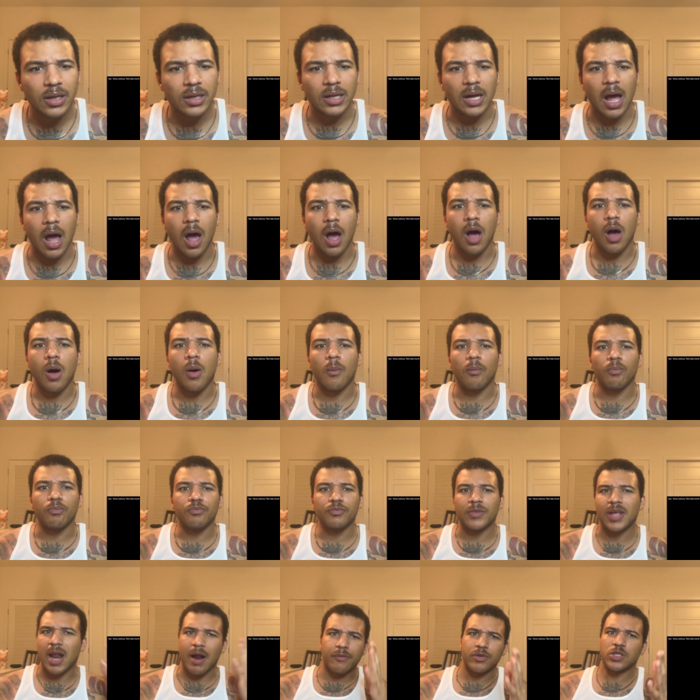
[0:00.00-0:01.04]
and
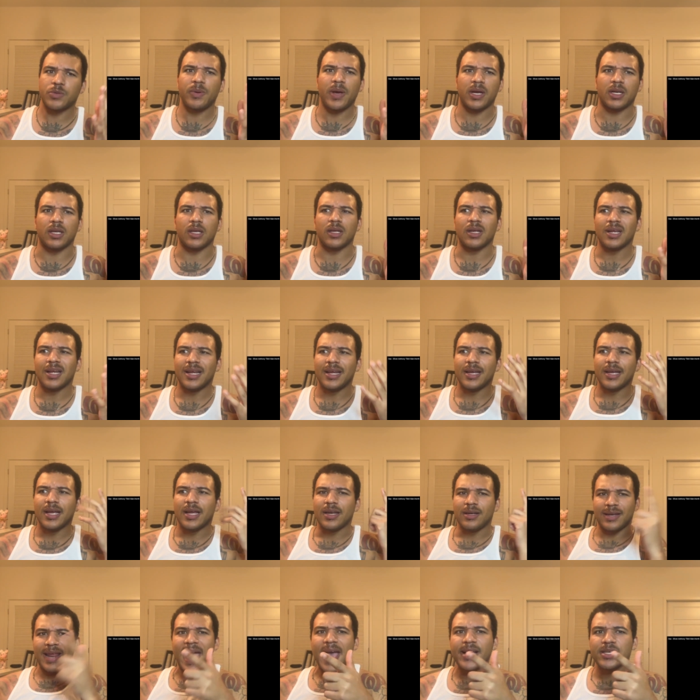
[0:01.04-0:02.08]
I respect it.
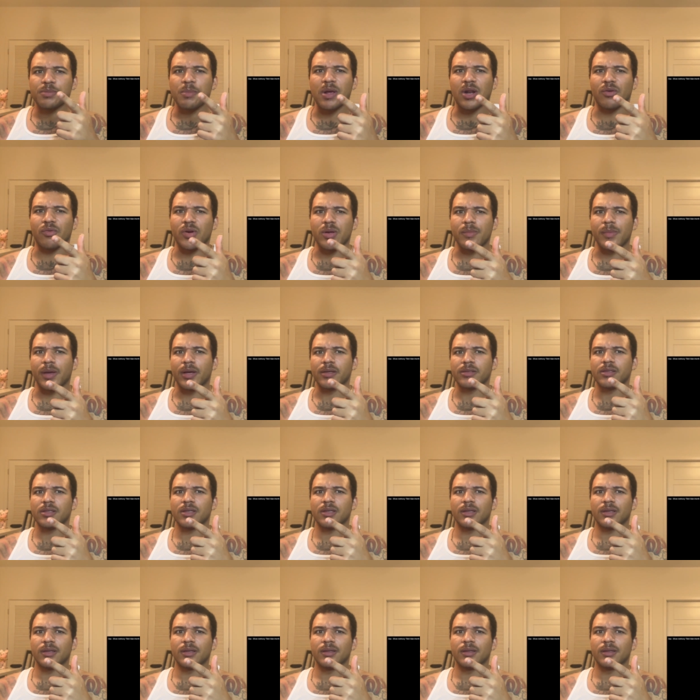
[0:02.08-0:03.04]
Dax made a remix.